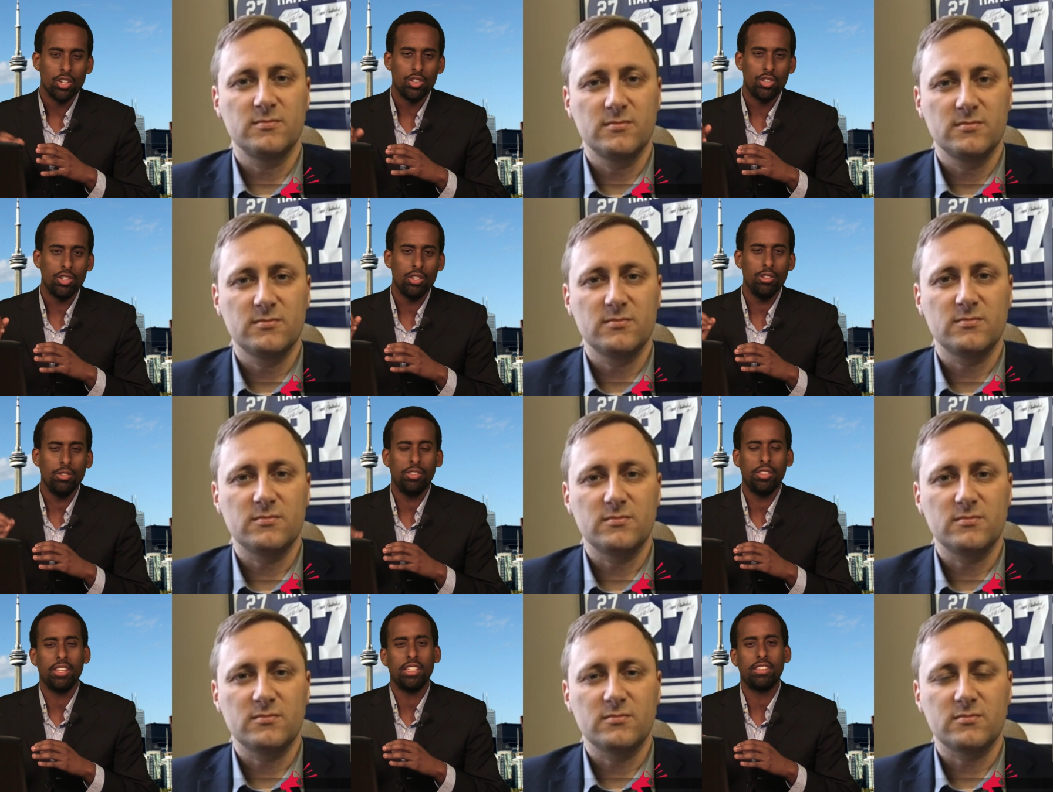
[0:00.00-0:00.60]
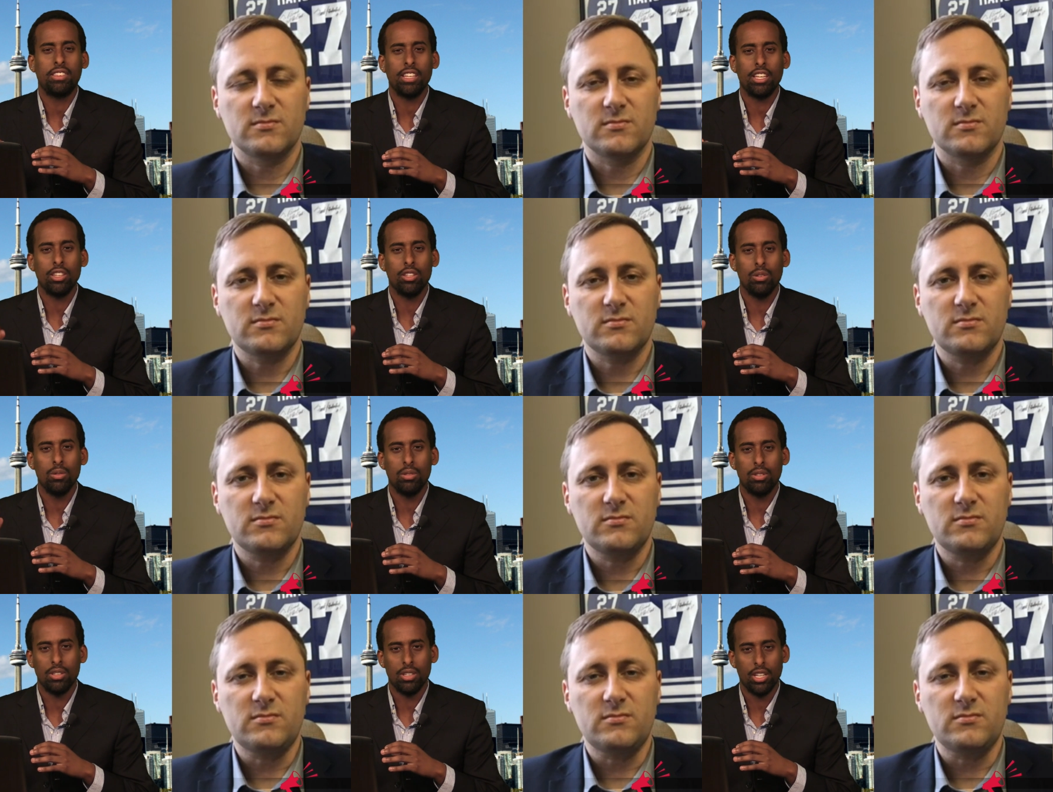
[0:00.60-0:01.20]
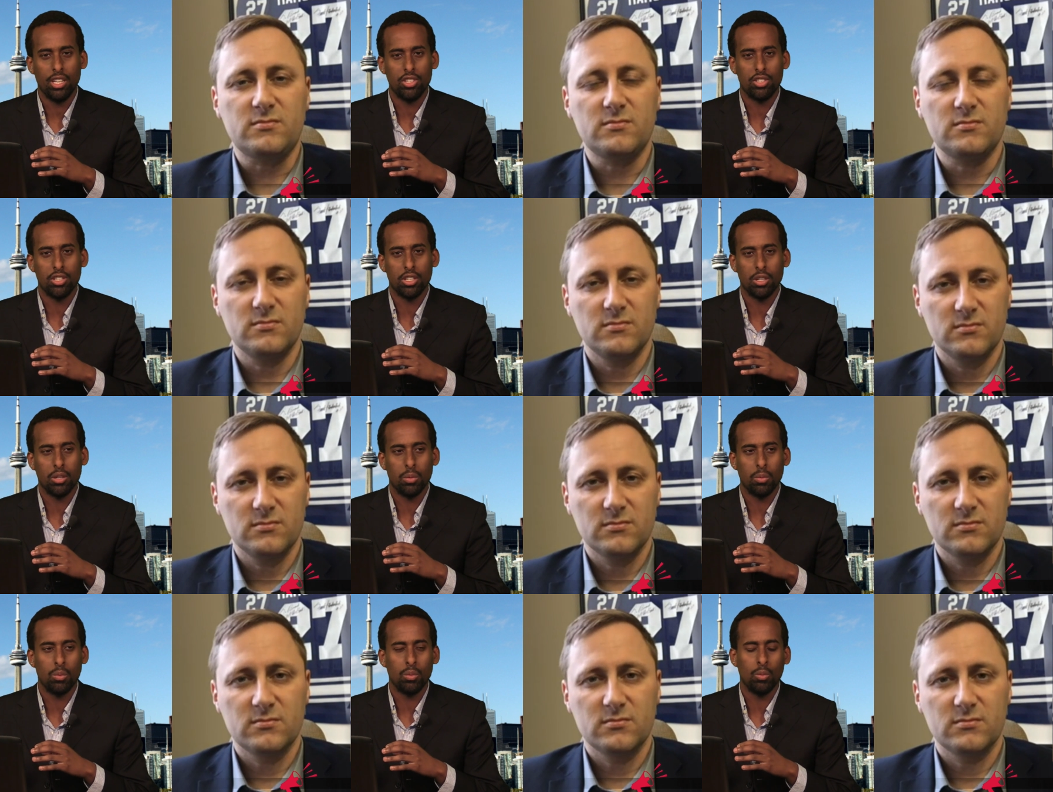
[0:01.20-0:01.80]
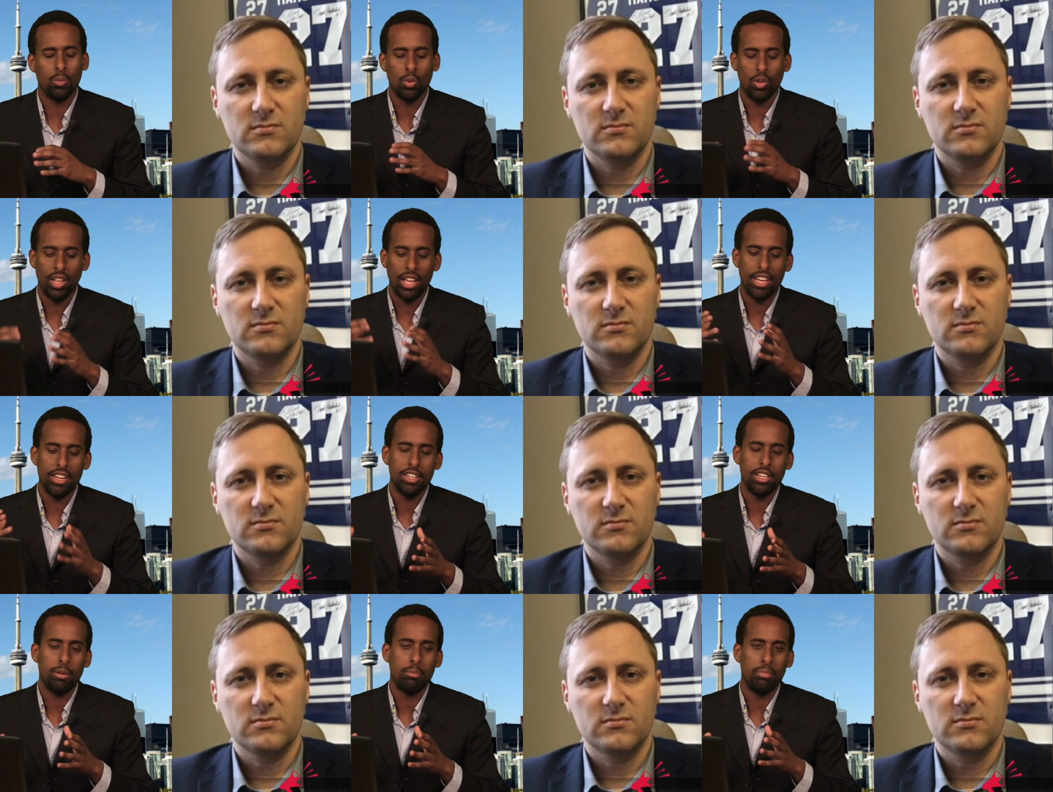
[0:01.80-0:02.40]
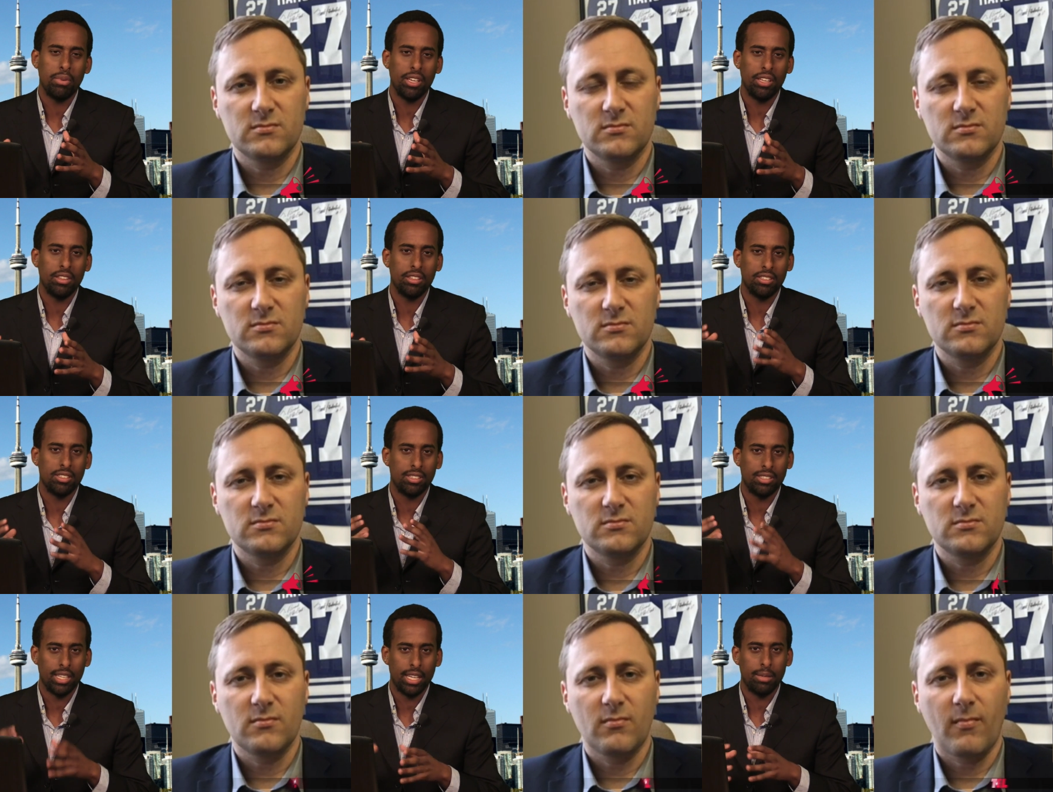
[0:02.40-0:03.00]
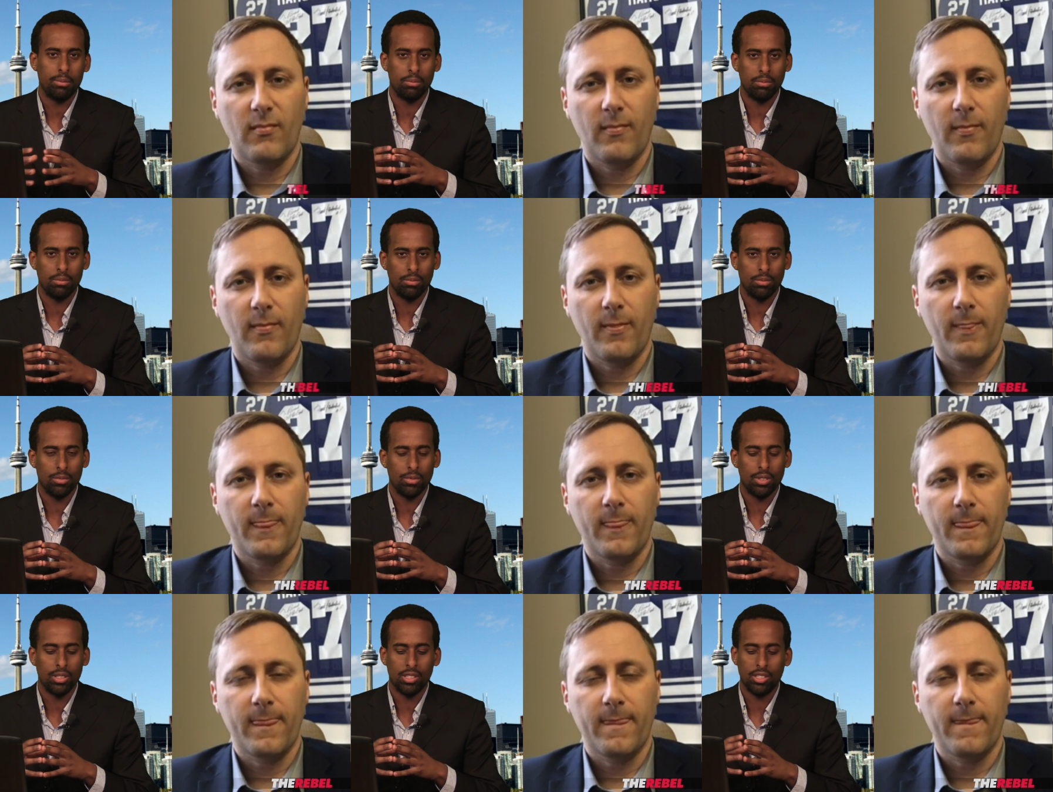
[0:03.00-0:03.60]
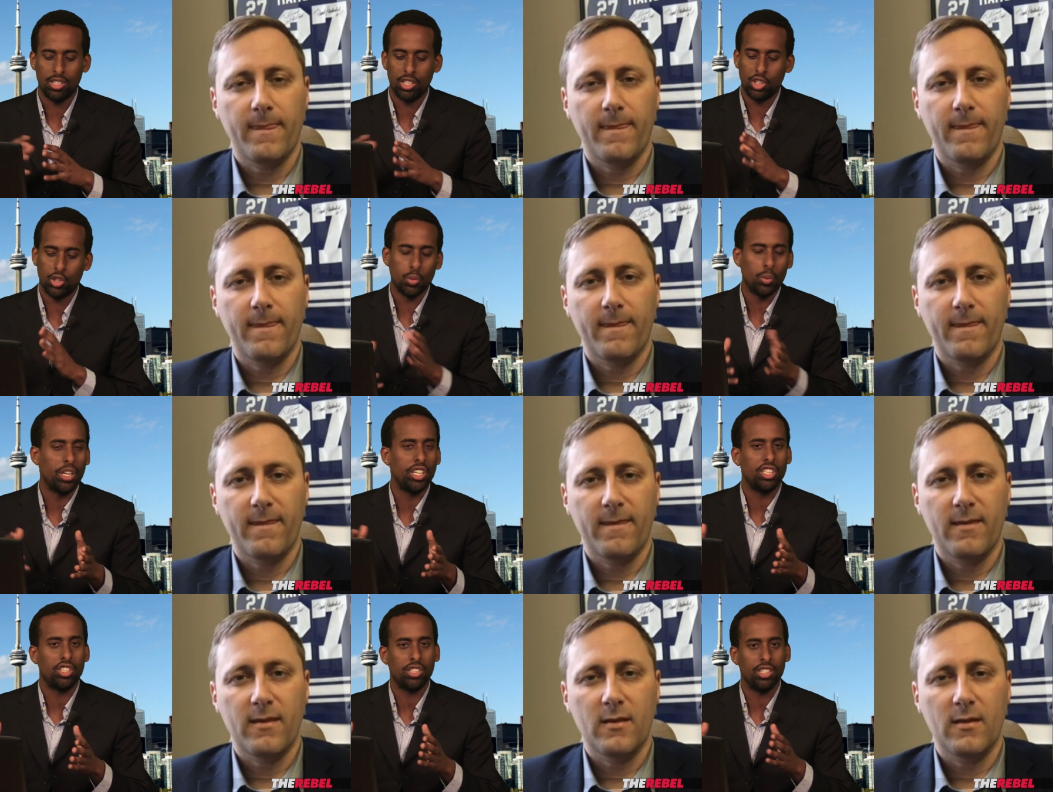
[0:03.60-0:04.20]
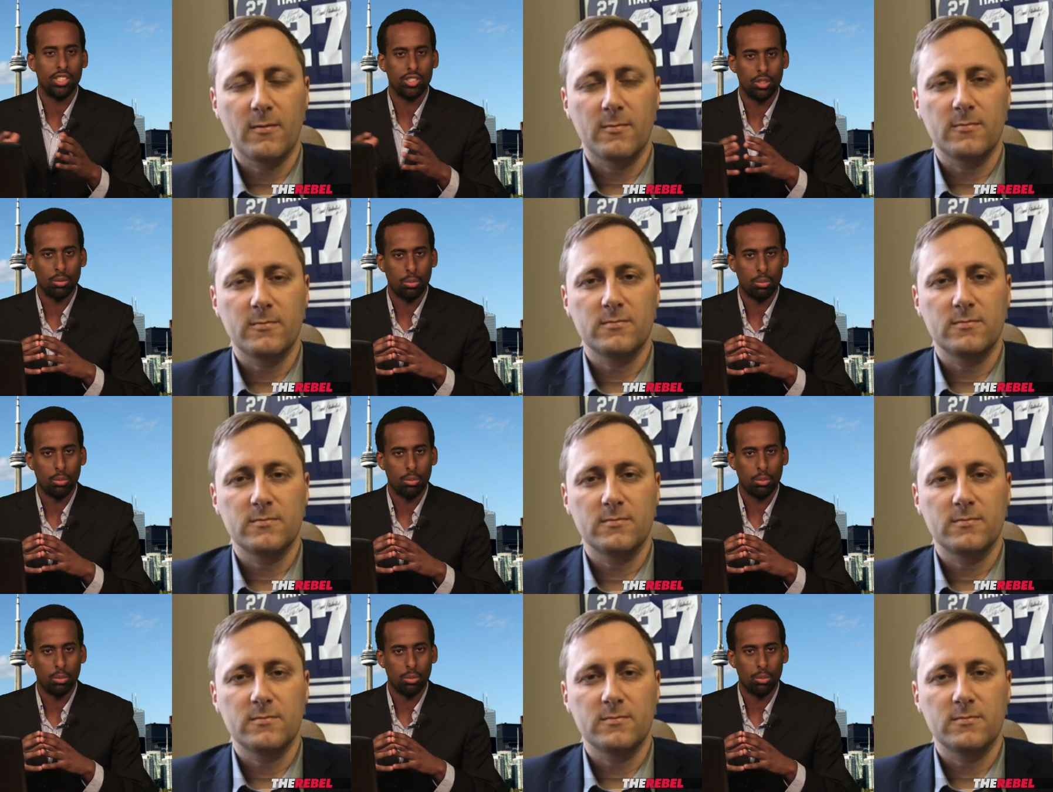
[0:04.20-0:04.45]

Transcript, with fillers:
Speaker 1: Do you think that euthanasia will end up being the same situation as